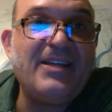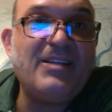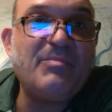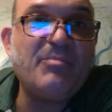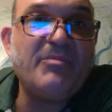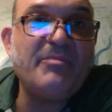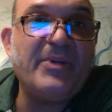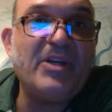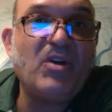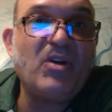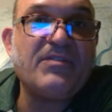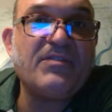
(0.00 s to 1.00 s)
That's
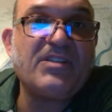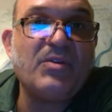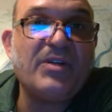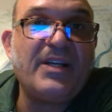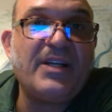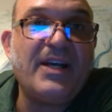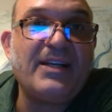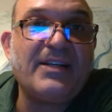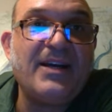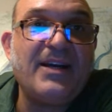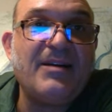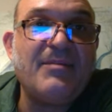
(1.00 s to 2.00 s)

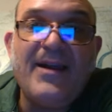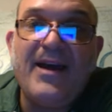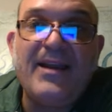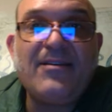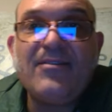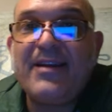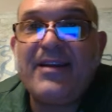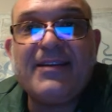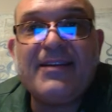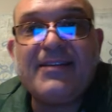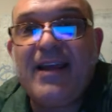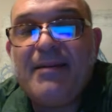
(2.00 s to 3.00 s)
premieroffshore.com. I don't know
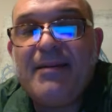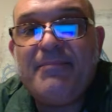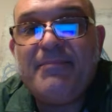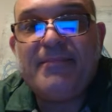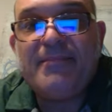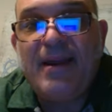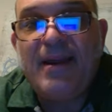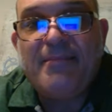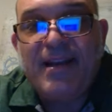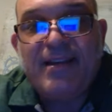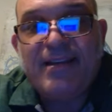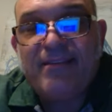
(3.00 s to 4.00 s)
guys, I'm
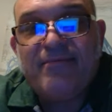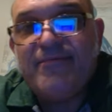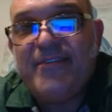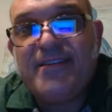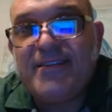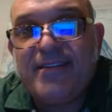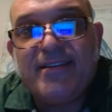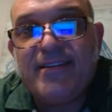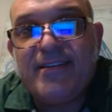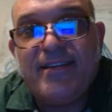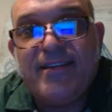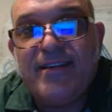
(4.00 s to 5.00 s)
I'm not convinced
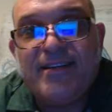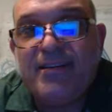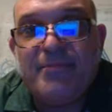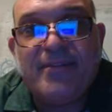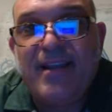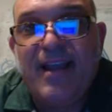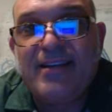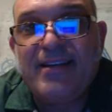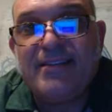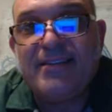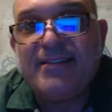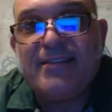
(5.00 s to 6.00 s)
income
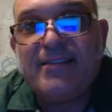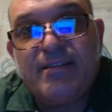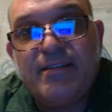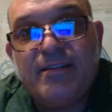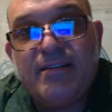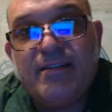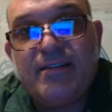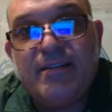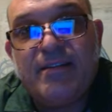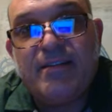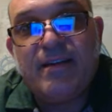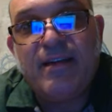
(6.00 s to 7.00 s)
taxes is
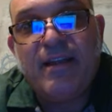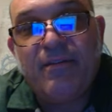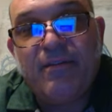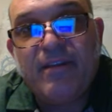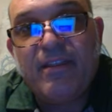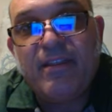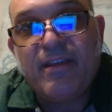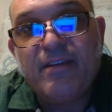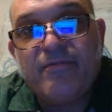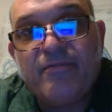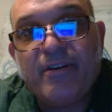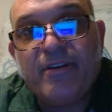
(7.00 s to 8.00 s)
a healthy
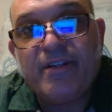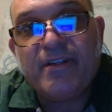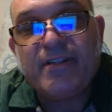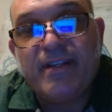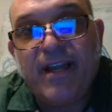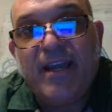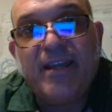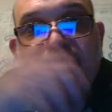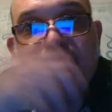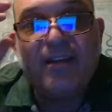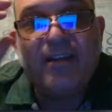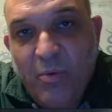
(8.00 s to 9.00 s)
thing for a
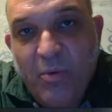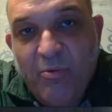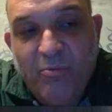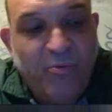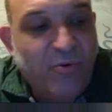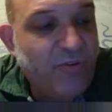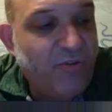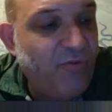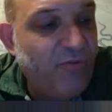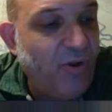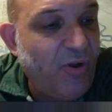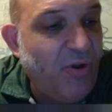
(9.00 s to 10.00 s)
society. First of
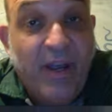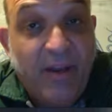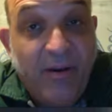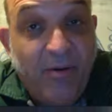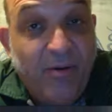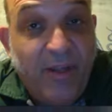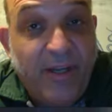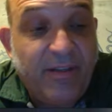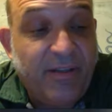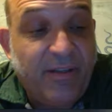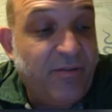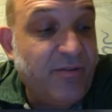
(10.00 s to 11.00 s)
all, I don't like
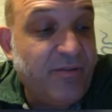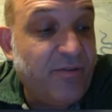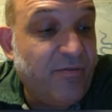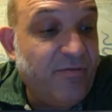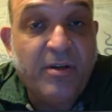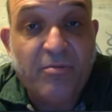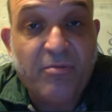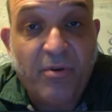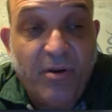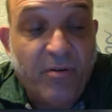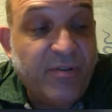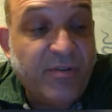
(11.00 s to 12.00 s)
the use of
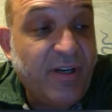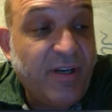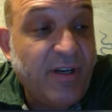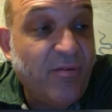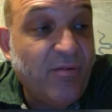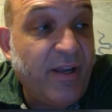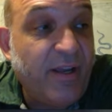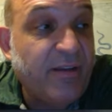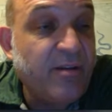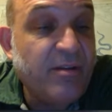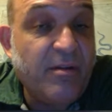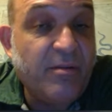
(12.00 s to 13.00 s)
drones, and I don't
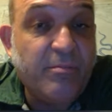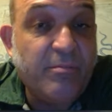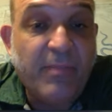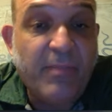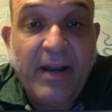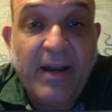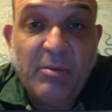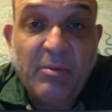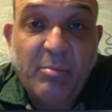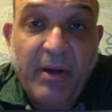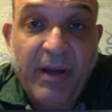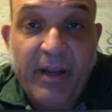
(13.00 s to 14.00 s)
like the
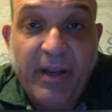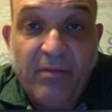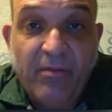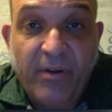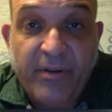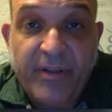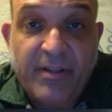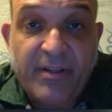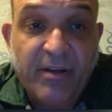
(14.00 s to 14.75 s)
occupying of all these